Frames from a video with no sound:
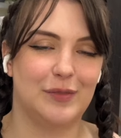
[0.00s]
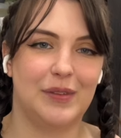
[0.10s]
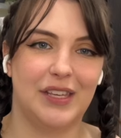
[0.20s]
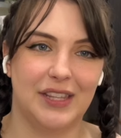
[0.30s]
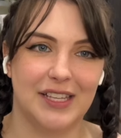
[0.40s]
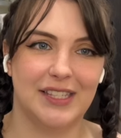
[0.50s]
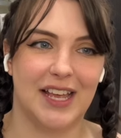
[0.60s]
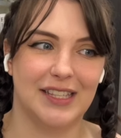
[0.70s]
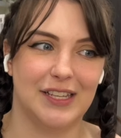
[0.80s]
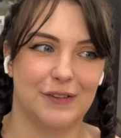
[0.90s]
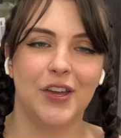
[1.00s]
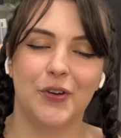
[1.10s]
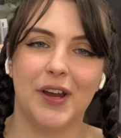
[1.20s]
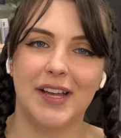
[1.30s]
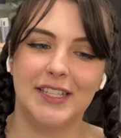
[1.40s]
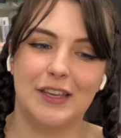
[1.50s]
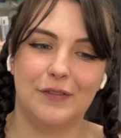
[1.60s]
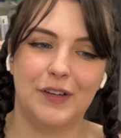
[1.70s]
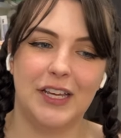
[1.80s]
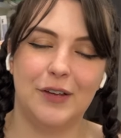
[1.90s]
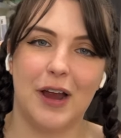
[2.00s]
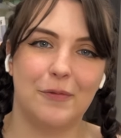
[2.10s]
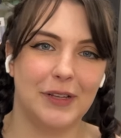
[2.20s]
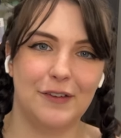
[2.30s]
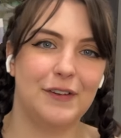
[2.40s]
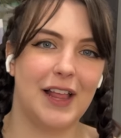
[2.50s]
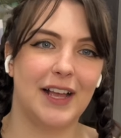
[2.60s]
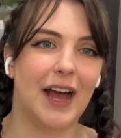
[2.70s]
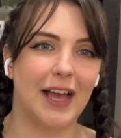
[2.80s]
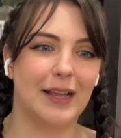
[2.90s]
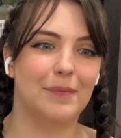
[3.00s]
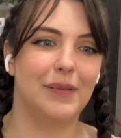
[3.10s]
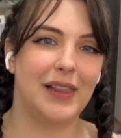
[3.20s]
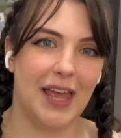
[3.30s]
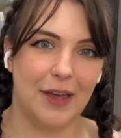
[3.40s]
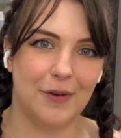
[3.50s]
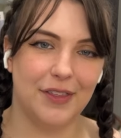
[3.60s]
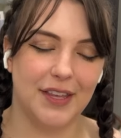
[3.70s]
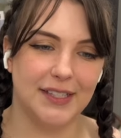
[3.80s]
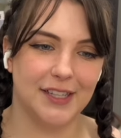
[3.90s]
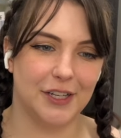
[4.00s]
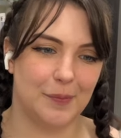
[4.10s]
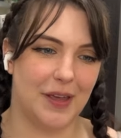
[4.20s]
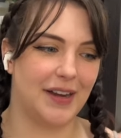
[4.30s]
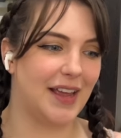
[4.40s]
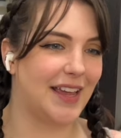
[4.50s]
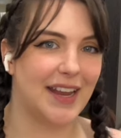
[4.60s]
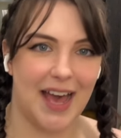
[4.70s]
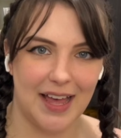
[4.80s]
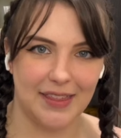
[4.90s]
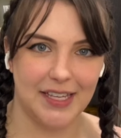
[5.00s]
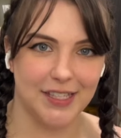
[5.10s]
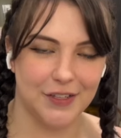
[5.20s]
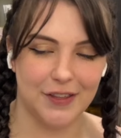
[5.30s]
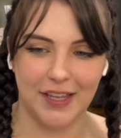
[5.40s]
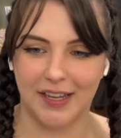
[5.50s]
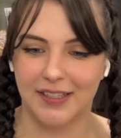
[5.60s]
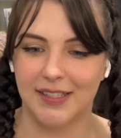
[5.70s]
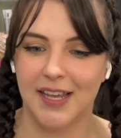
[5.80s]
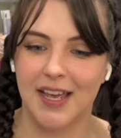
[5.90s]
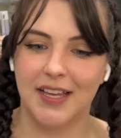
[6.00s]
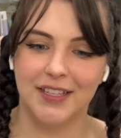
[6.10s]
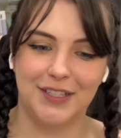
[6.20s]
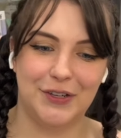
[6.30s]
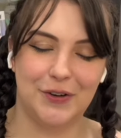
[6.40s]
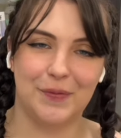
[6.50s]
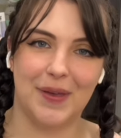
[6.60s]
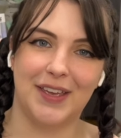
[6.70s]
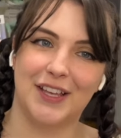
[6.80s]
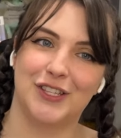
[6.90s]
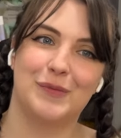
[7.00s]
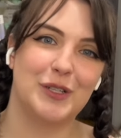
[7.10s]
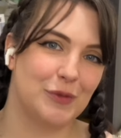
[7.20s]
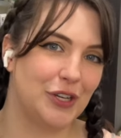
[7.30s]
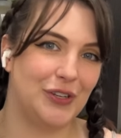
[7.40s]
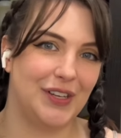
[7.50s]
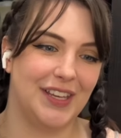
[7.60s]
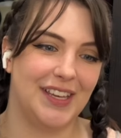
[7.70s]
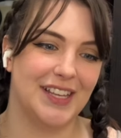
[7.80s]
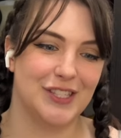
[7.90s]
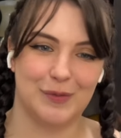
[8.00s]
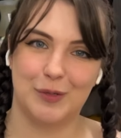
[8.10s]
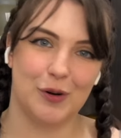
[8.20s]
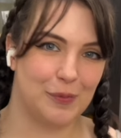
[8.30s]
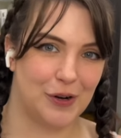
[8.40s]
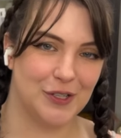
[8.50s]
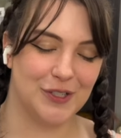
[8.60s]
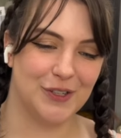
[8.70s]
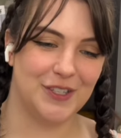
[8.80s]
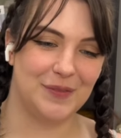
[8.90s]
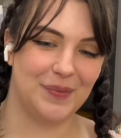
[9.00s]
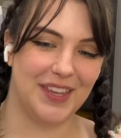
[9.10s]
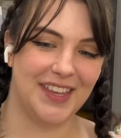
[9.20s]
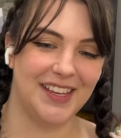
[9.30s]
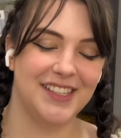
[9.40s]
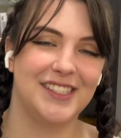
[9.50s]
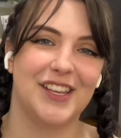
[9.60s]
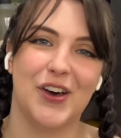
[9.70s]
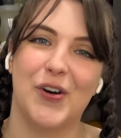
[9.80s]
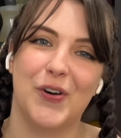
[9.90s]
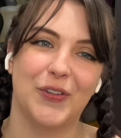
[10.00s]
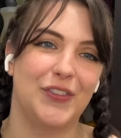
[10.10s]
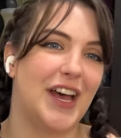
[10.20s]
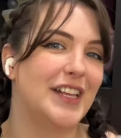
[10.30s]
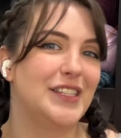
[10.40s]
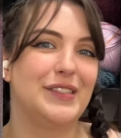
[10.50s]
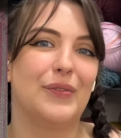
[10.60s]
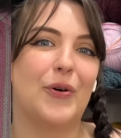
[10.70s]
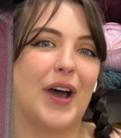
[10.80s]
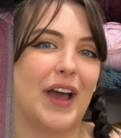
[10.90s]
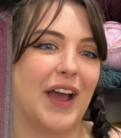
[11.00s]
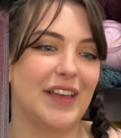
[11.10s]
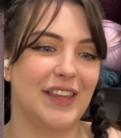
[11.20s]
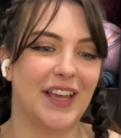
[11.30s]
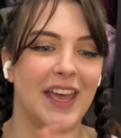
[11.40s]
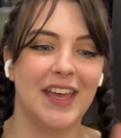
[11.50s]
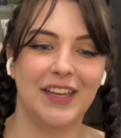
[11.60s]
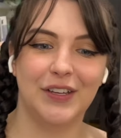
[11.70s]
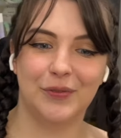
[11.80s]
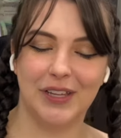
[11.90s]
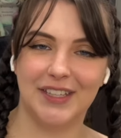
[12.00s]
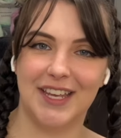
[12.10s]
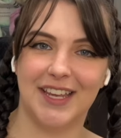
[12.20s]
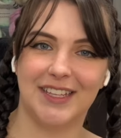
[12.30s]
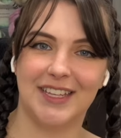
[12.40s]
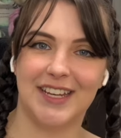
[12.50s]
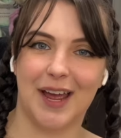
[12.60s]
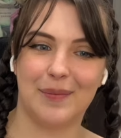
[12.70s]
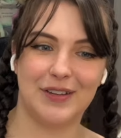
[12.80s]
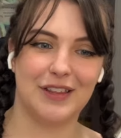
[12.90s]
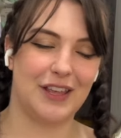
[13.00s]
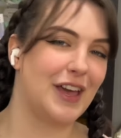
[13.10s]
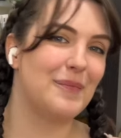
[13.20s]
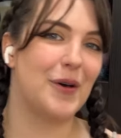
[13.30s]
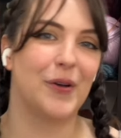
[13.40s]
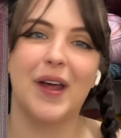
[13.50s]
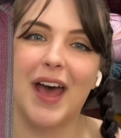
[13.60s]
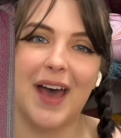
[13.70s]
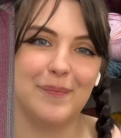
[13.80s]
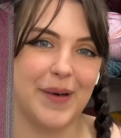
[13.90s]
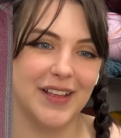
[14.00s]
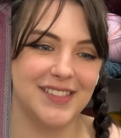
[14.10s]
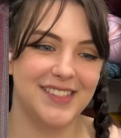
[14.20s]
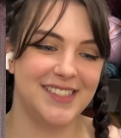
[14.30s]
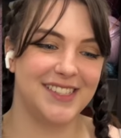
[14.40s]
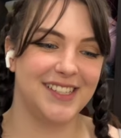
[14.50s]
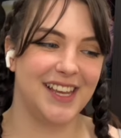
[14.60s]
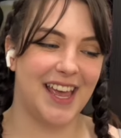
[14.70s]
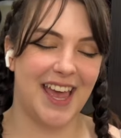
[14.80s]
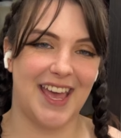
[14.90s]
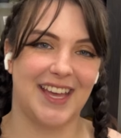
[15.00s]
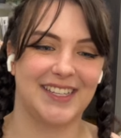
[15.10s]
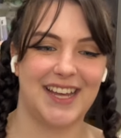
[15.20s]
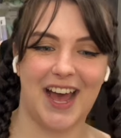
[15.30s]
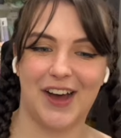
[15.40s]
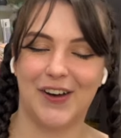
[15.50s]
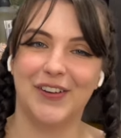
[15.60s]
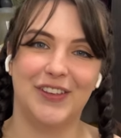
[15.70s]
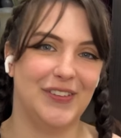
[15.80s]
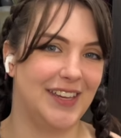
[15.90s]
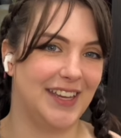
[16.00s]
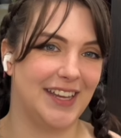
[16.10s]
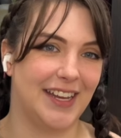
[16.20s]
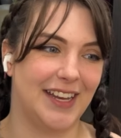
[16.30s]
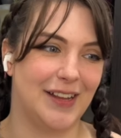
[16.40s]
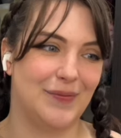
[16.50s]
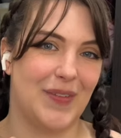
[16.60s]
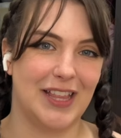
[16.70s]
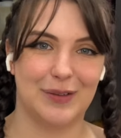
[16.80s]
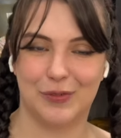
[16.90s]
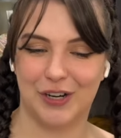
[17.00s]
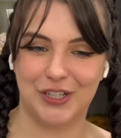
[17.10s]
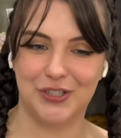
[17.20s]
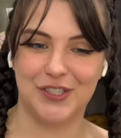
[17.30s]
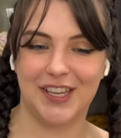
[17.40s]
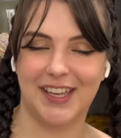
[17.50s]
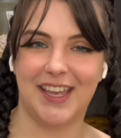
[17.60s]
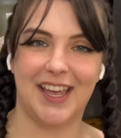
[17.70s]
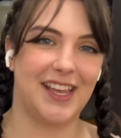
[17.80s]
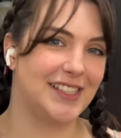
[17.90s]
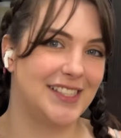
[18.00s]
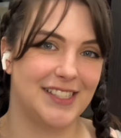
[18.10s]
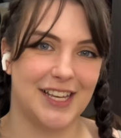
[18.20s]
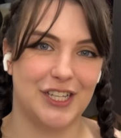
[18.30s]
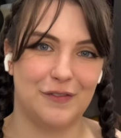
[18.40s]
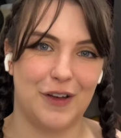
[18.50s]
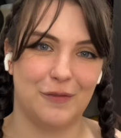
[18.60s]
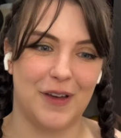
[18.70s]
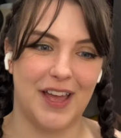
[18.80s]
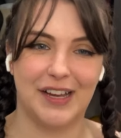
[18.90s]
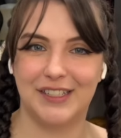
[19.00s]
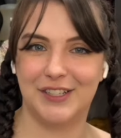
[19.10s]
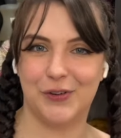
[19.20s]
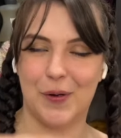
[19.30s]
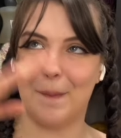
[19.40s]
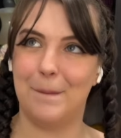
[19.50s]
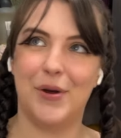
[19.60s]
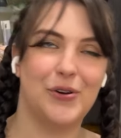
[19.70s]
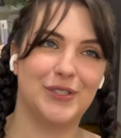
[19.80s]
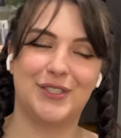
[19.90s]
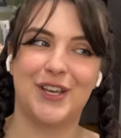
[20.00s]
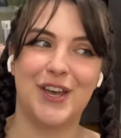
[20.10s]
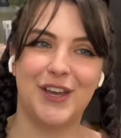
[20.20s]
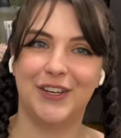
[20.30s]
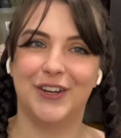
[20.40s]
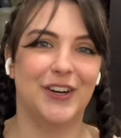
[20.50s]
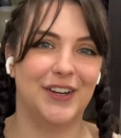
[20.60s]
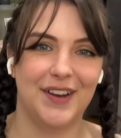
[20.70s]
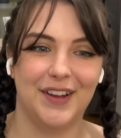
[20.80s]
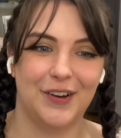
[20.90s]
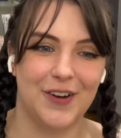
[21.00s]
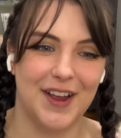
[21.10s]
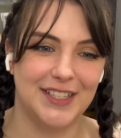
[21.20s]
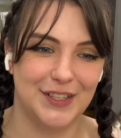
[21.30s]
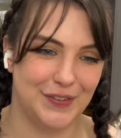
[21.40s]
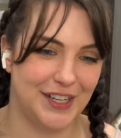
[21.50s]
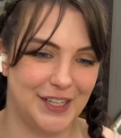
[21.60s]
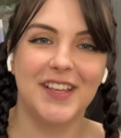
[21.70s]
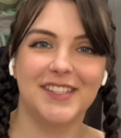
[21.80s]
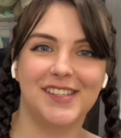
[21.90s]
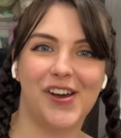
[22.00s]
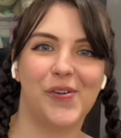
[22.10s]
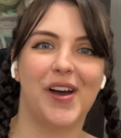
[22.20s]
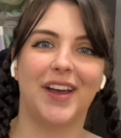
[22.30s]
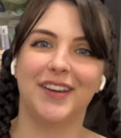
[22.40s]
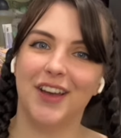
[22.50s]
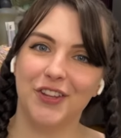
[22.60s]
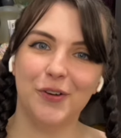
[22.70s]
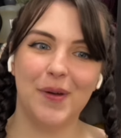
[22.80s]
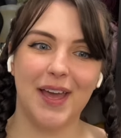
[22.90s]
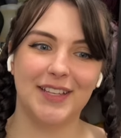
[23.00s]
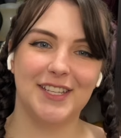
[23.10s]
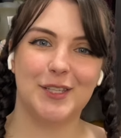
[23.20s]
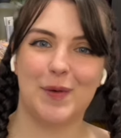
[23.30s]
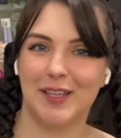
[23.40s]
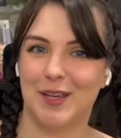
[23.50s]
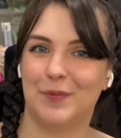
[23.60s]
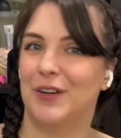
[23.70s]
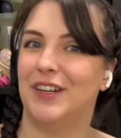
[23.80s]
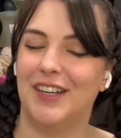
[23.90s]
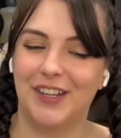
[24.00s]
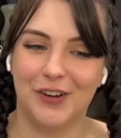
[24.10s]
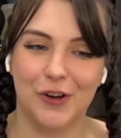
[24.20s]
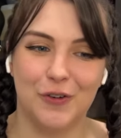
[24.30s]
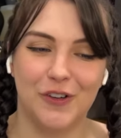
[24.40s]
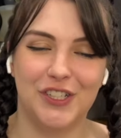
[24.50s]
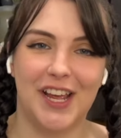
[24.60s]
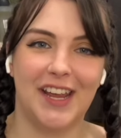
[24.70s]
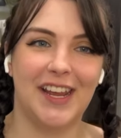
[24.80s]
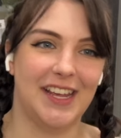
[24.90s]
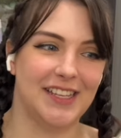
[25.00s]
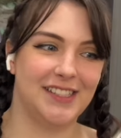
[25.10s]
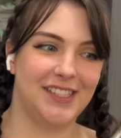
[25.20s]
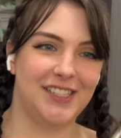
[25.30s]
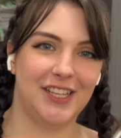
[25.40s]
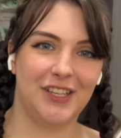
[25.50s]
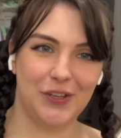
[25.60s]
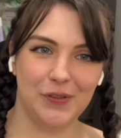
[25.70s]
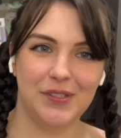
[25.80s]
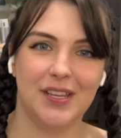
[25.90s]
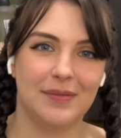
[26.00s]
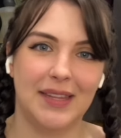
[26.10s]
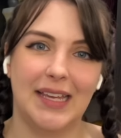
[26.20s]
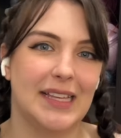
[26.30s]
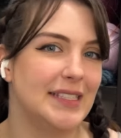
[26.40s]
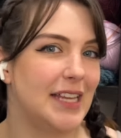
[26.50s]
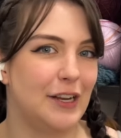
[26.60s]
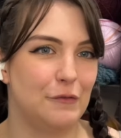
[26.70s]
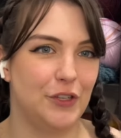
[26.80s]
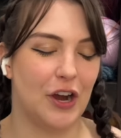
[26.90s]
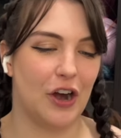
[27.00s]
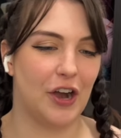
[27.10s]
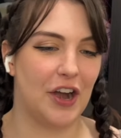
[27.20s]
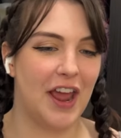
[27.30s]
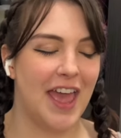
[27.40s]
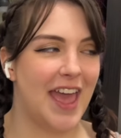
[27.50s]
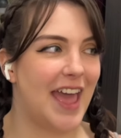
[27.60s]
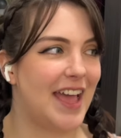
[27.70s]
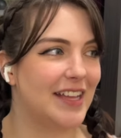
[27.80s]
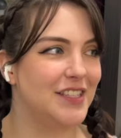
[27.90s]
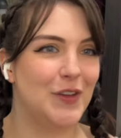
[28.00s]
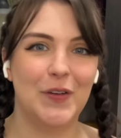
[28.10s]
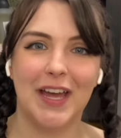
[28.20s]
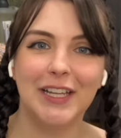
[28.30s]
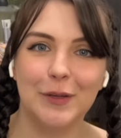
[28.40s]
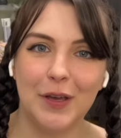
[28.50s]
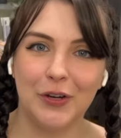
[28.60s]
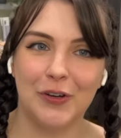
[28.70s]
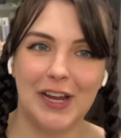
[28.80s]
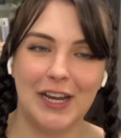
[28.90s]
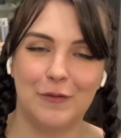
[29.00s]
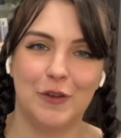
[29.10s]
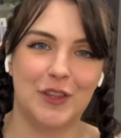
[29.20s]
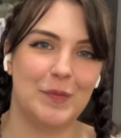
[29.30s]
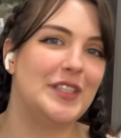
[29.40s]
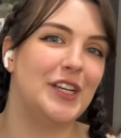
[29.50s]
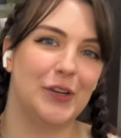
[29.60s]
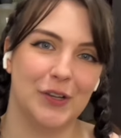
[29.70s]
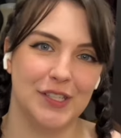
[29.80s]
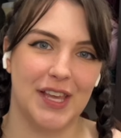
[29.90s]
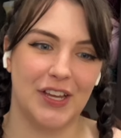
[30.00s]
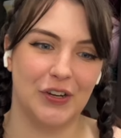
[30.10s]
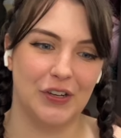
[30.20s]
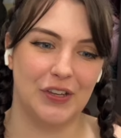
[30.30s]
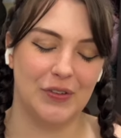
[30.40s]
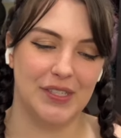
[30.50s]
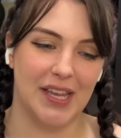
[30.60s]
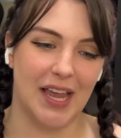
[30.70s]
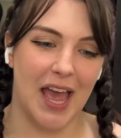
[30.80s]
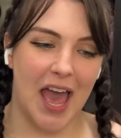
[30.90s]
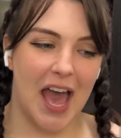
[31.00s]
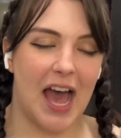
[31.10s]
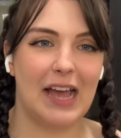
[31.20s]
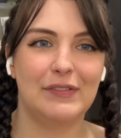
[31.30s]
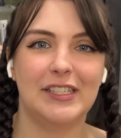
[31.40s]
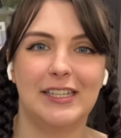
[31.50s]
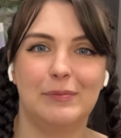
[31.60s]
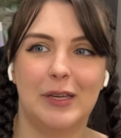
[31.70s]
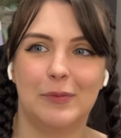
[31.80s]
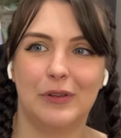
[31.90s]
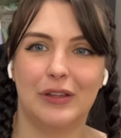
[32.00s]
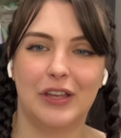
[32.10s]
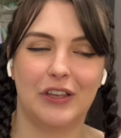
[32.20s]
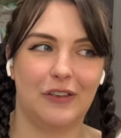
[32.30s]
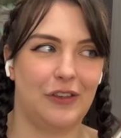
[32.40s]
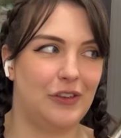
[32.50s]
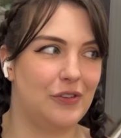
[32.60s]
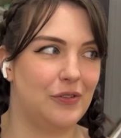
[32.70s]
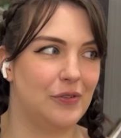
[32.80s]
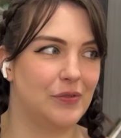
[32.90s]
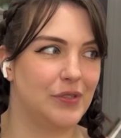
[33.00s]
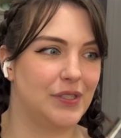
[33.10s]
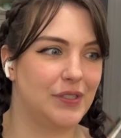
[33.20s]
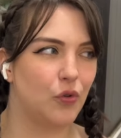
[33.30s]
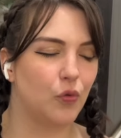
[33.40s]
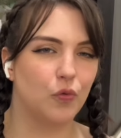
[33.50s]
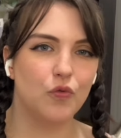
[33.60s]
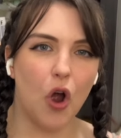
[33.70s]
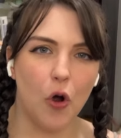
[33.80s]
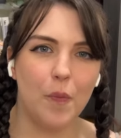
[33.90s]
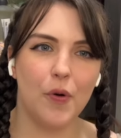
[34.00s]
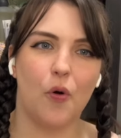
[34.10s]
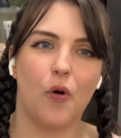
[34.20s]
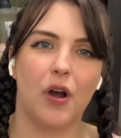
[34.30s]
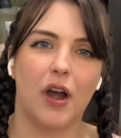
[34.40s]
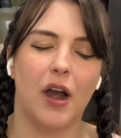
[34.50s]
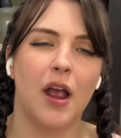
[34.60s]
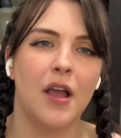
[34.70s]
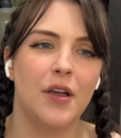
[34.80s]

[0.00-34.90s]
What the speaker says: me this sense of creativity where I really feel like I can play with this a little bit and I can add these little things to make it so much more unique and so much more personal to me. So that's why I think really taking the time to think about buttons and how you can make them more interesting is such a fun way to boost your knitting creativity. So another way to spice up your knitting or crochet is to use something instead of yarn and to get a little bit creative with the materials that you're using. I've seen people use rope or